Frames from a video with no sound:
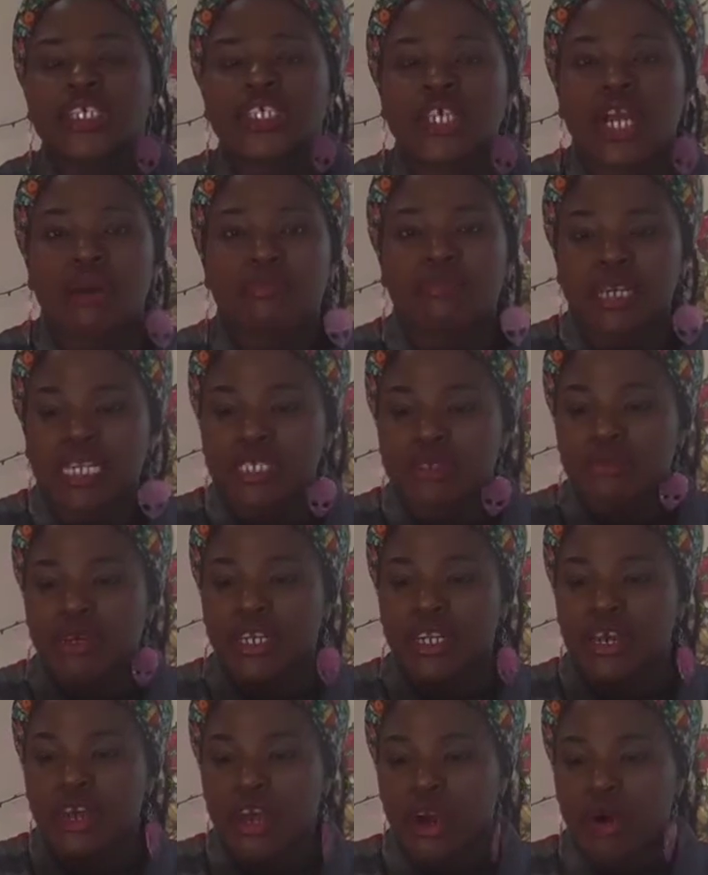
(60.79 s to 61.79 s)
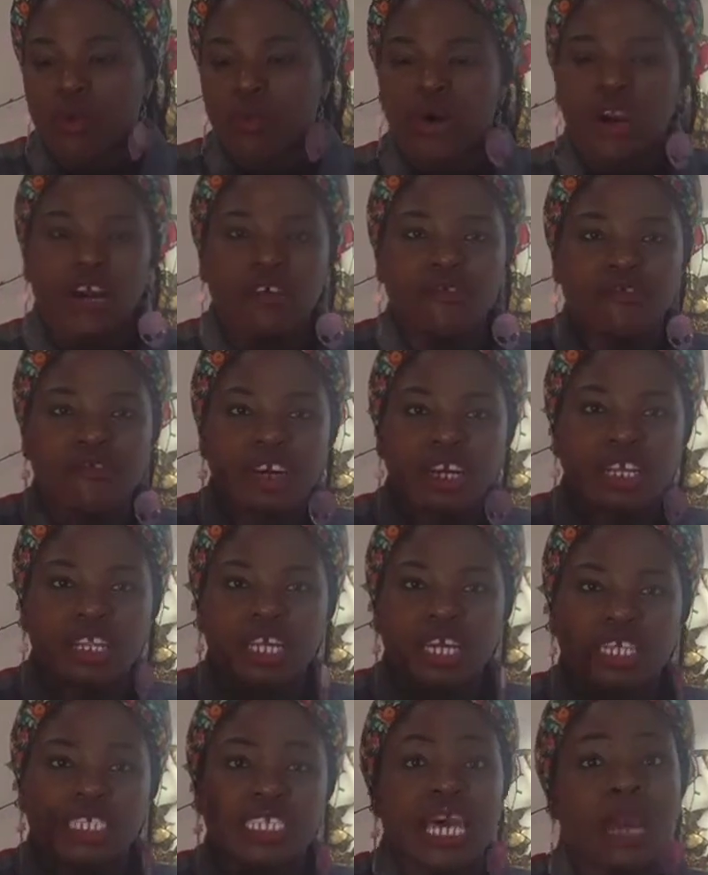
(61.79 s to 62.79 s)
Sharpies would work for
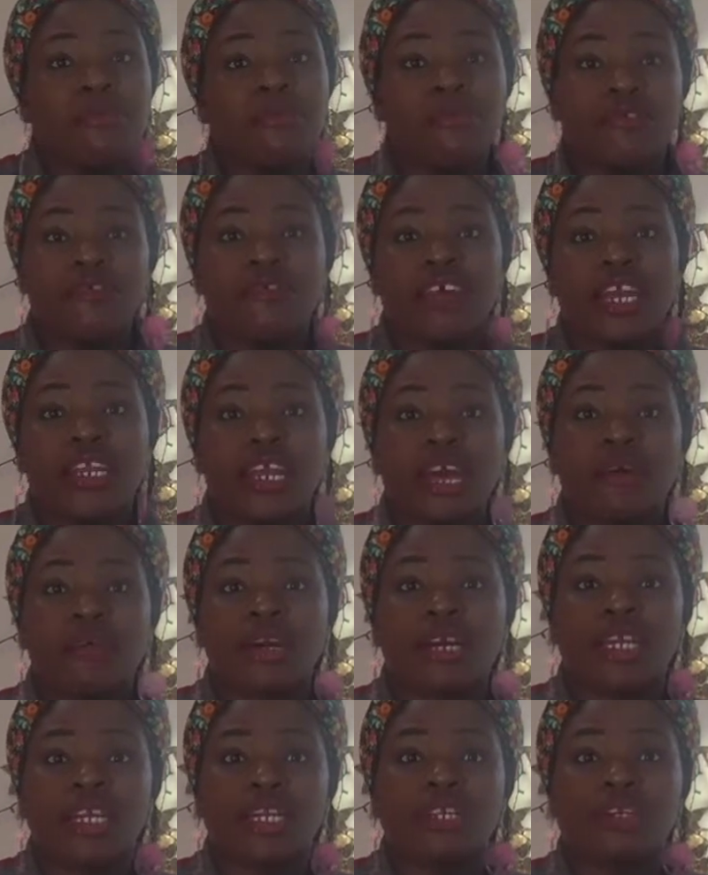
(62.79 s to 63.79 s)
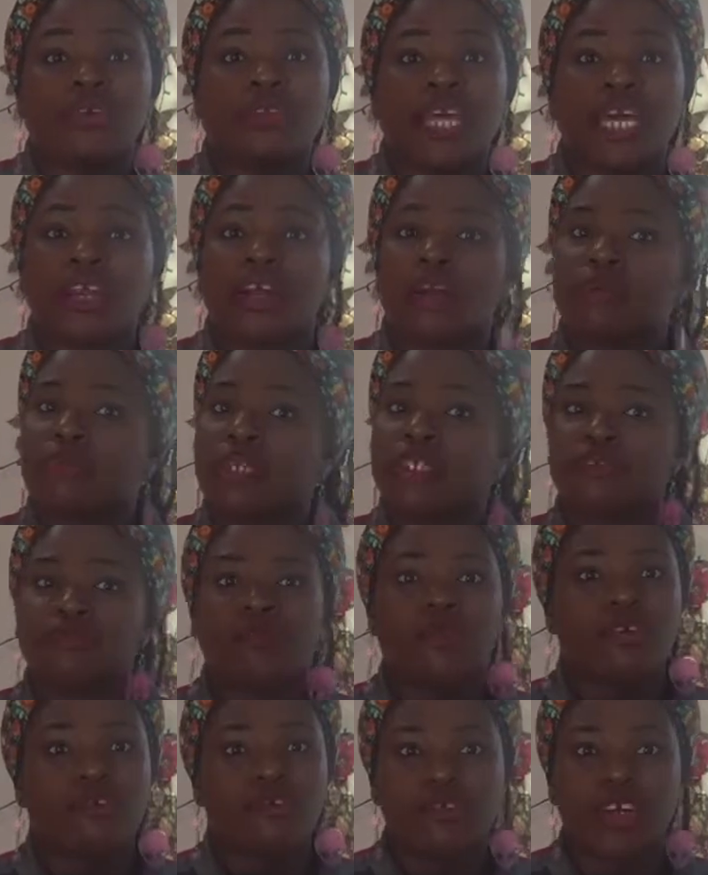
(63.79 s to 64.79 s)
the type of effect that we're going to do later, but you
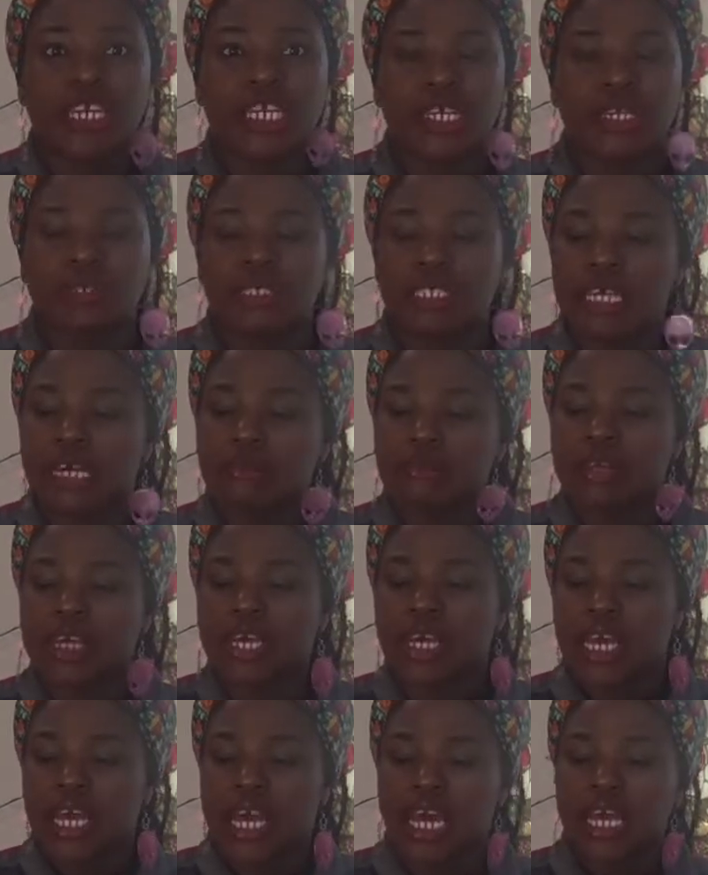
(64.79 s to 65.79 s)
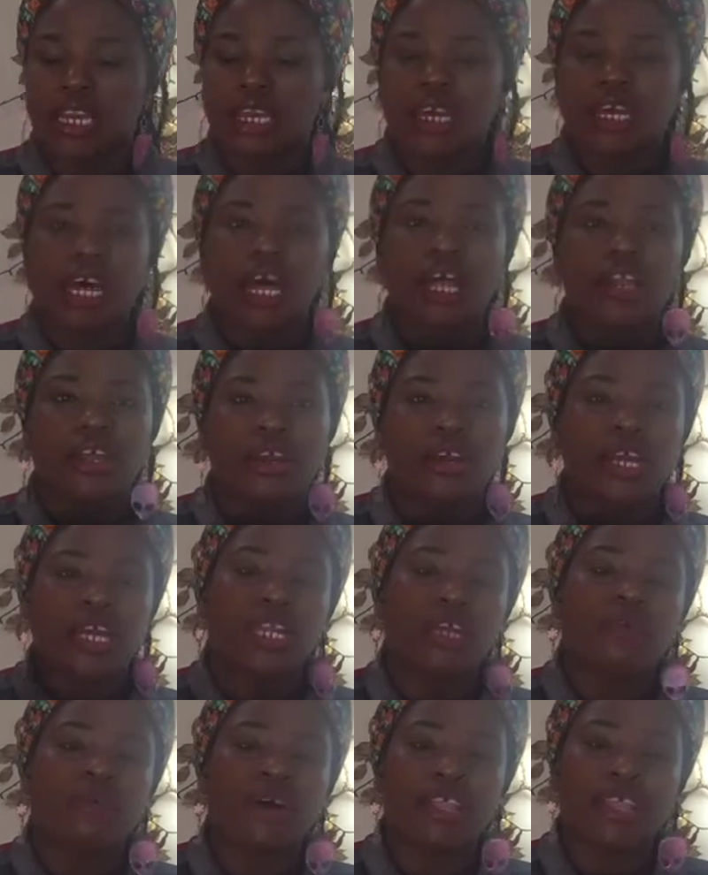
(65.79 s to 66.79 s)
feel free to use them. Any color, any
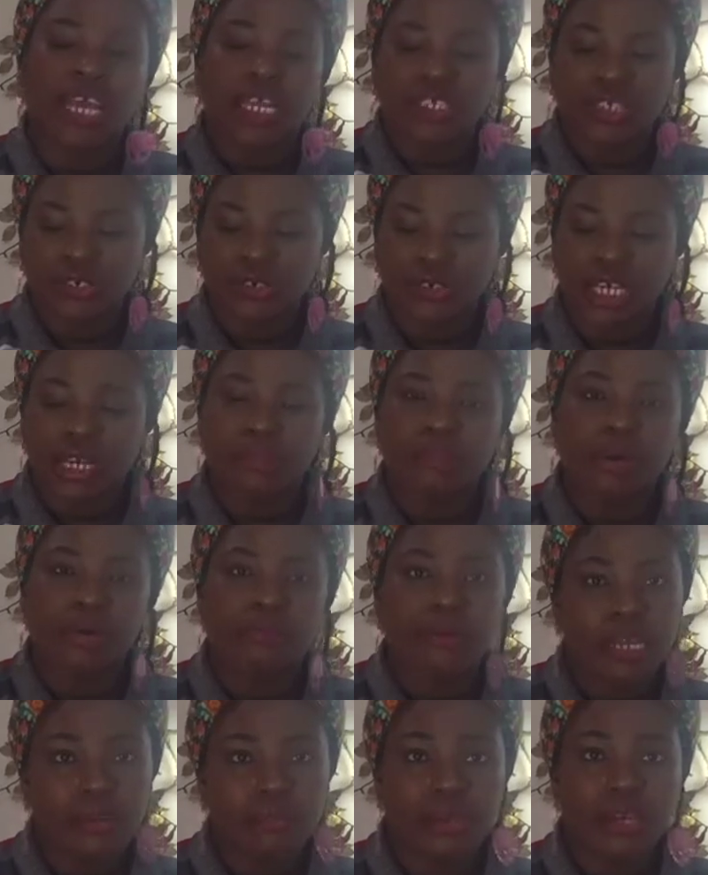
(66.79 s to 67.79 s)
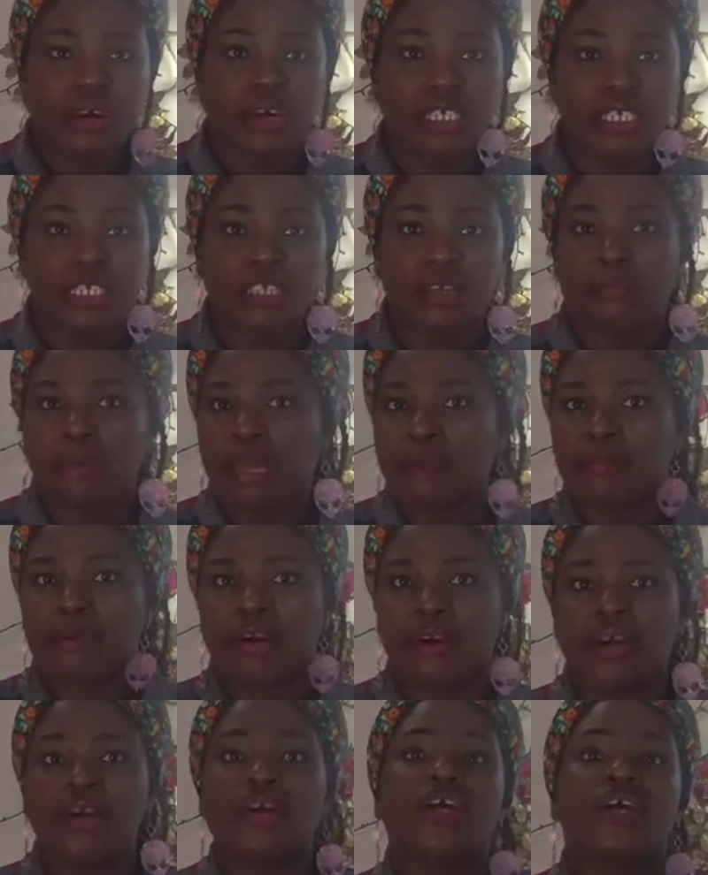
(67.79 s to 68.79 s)
way that you can put pigment onto the
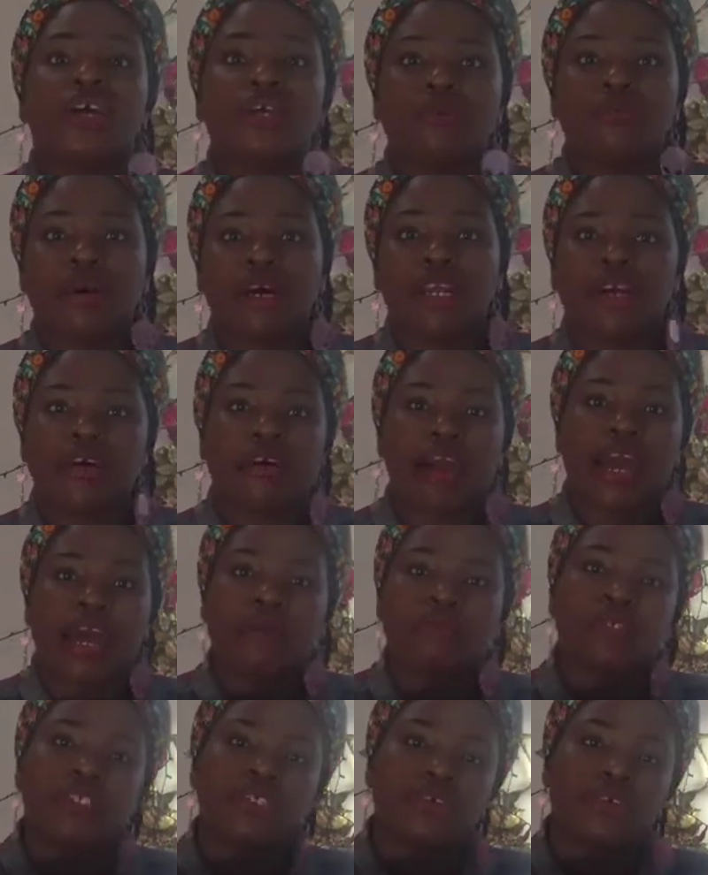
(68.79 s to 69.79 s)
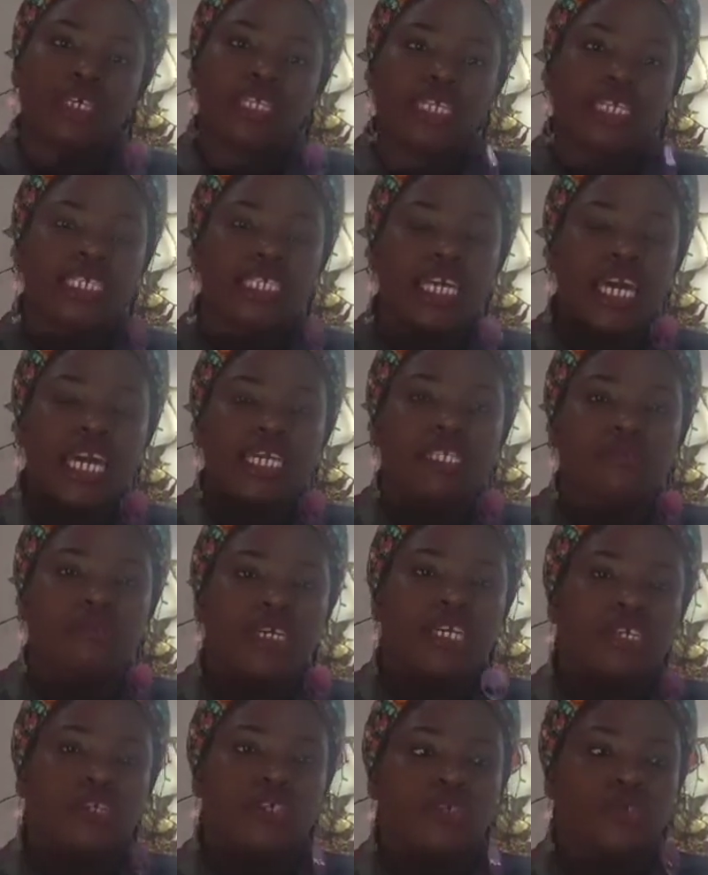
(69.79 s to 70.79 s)
paper you want to grab. So in this case, we
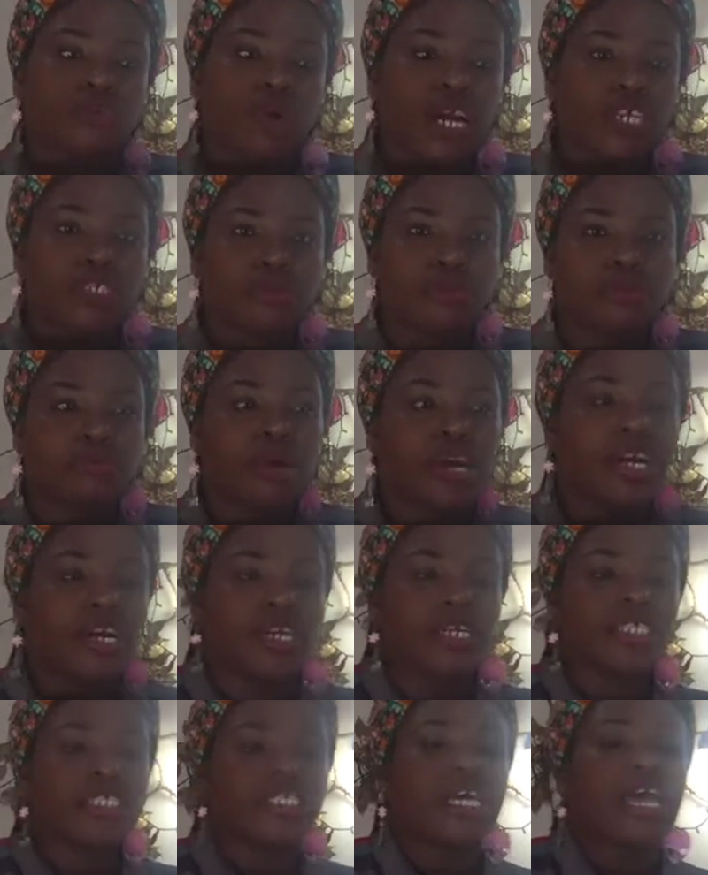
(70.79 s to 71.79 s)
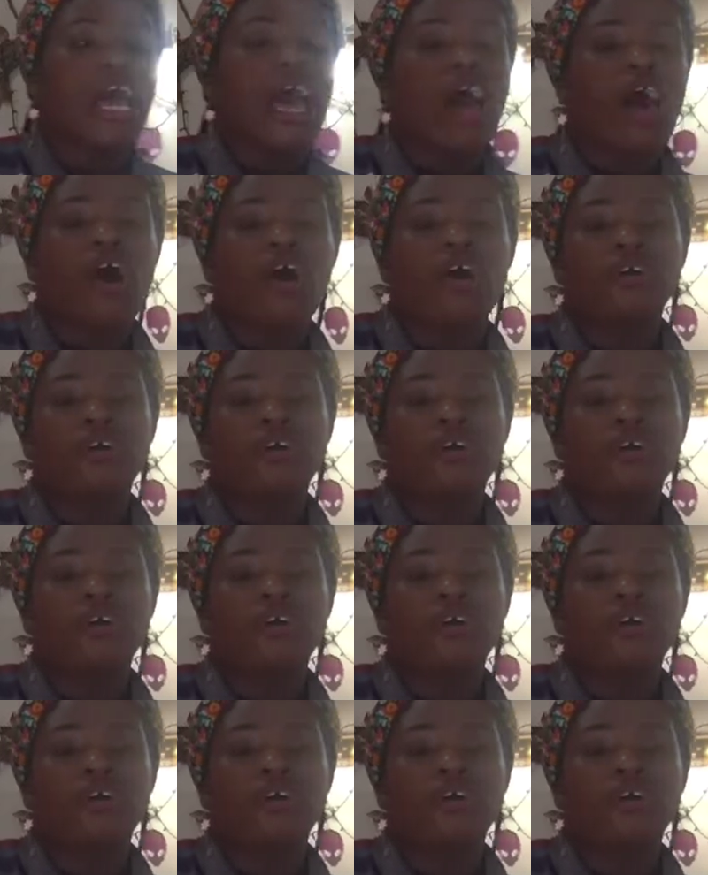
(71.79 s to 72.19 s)
can use washable markers. I